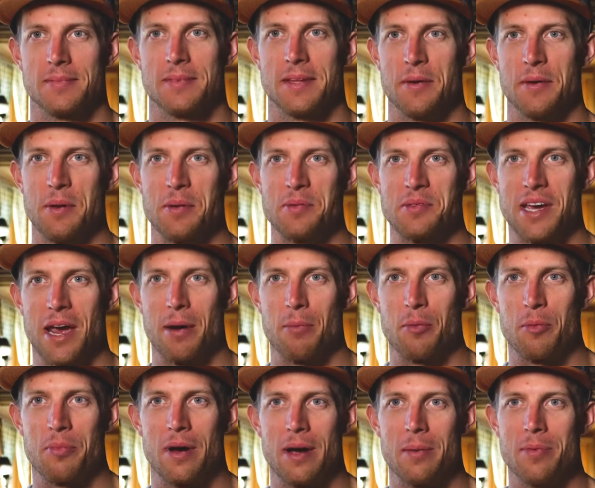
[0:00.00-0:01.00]
Yeah, my name is
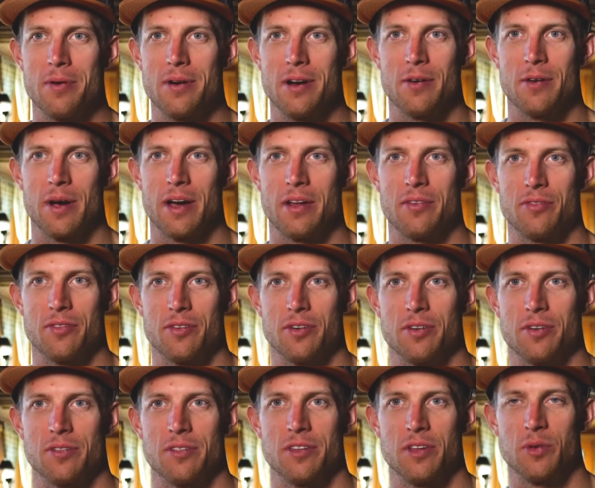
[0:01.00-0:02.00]
Cameron Piper. I ride
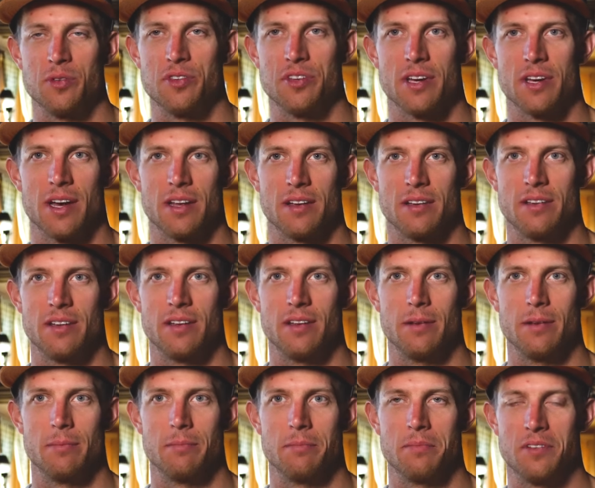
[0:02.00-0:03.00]
for the UCI
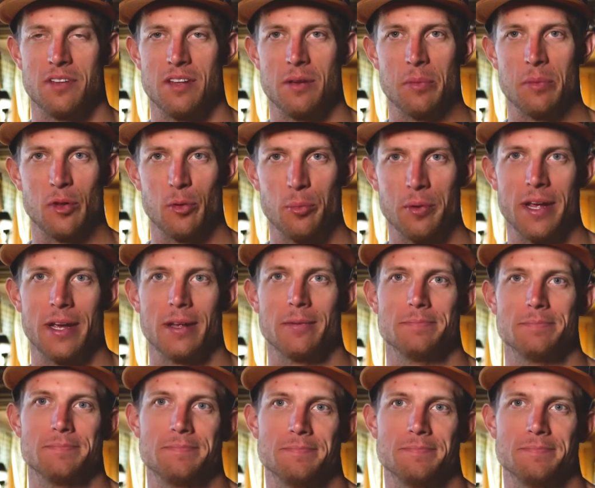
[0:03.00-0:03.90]
team, Team Illuminate.